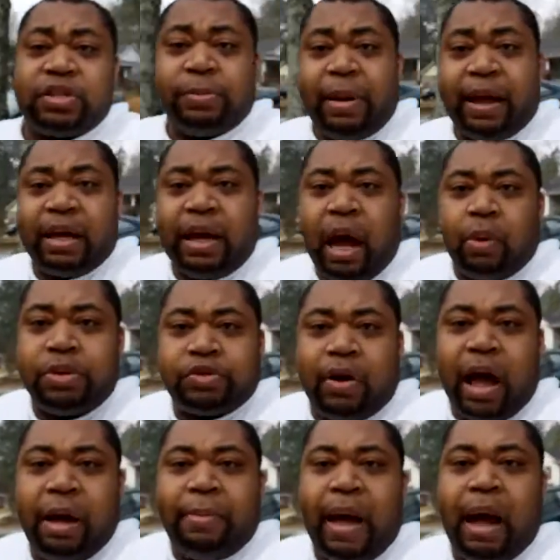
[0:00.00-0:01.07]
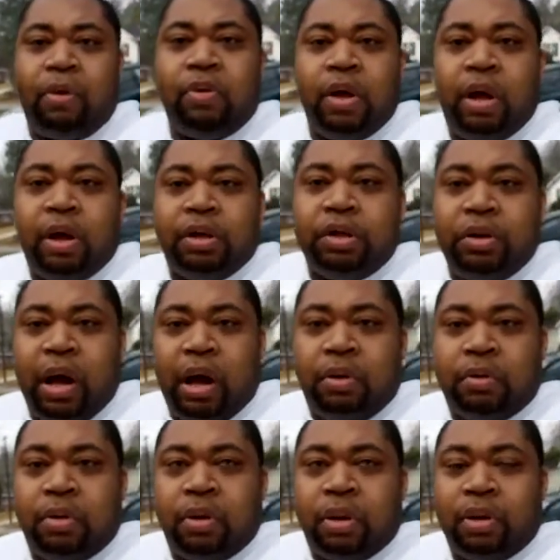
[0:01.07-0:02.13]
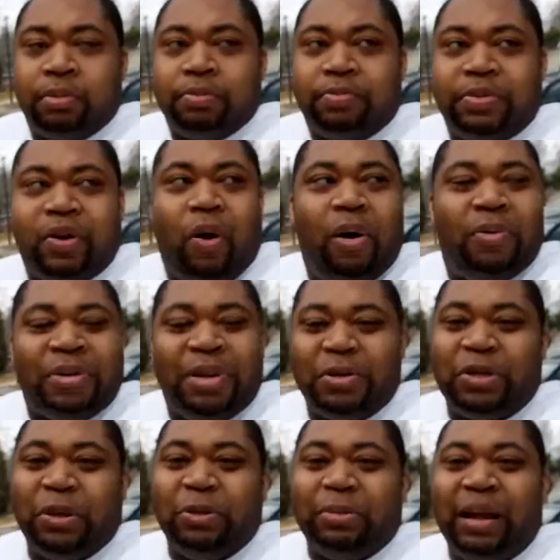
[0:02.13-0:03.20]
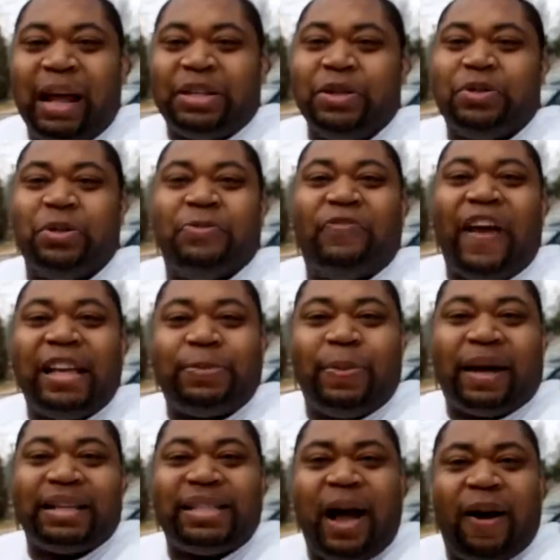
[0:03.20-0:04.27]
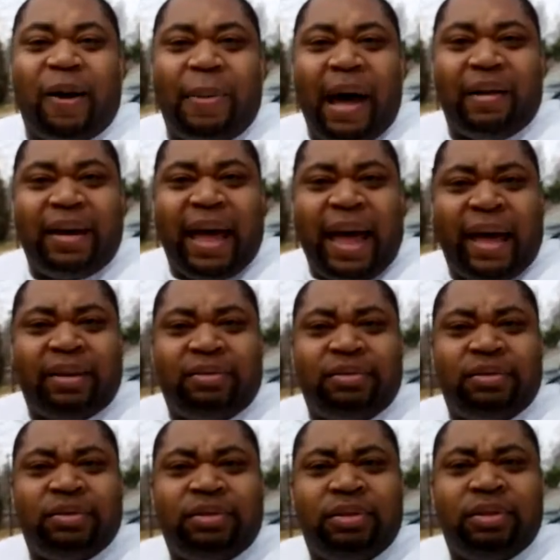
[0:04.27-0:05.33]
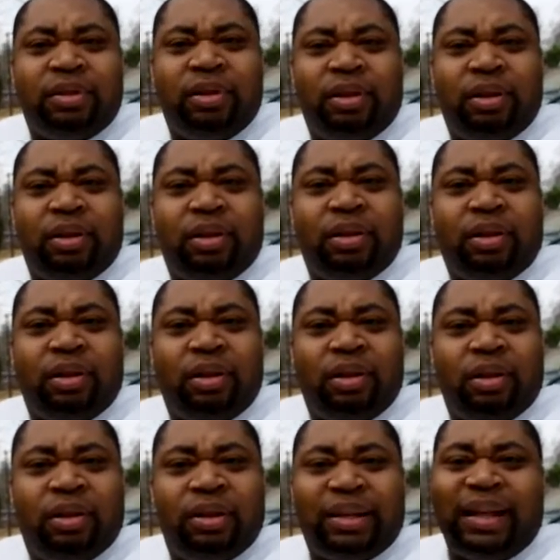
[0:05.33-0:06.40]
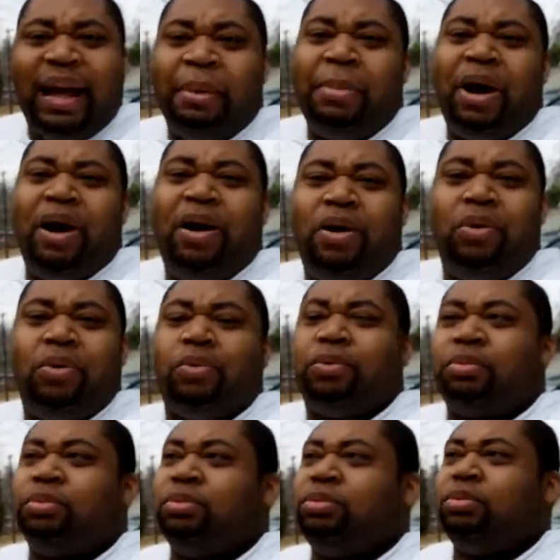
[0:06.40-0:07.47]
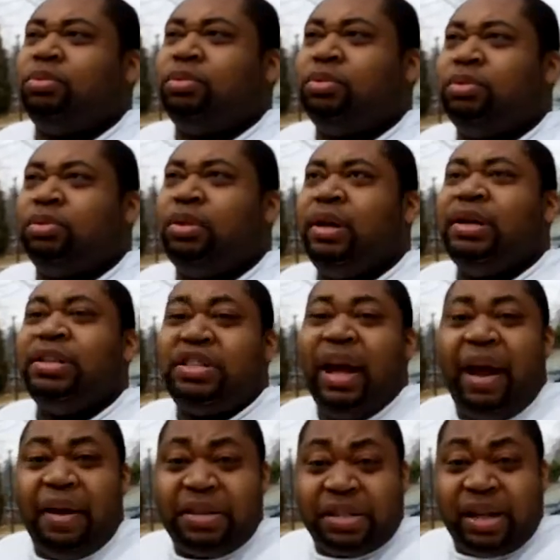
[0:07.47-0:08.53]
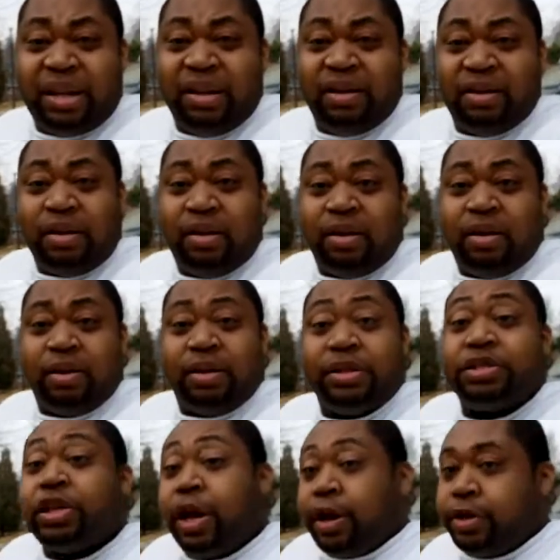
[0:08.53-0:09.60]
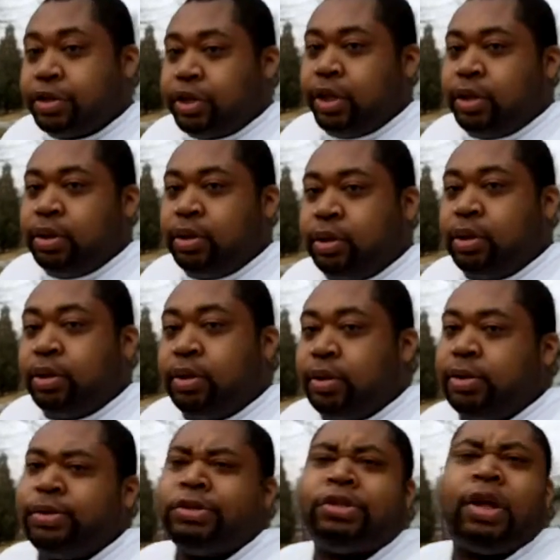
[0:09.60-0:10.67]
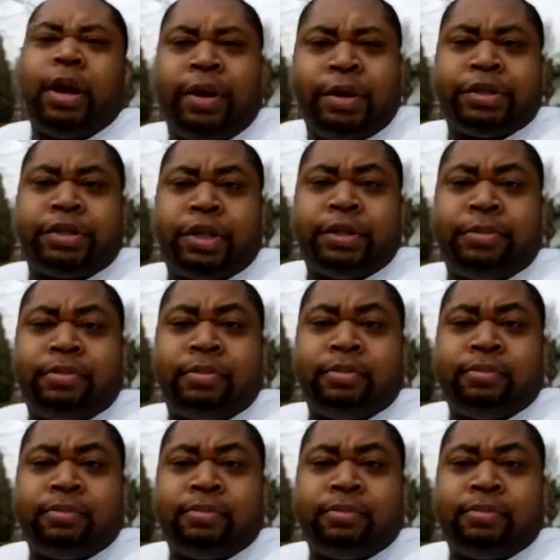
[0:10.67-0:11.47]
gonna sit back and always cry about, you know, go on YouTube, not YouTube, Facebook, and talk about that. Come on. Seriously? Seriously. Seriously.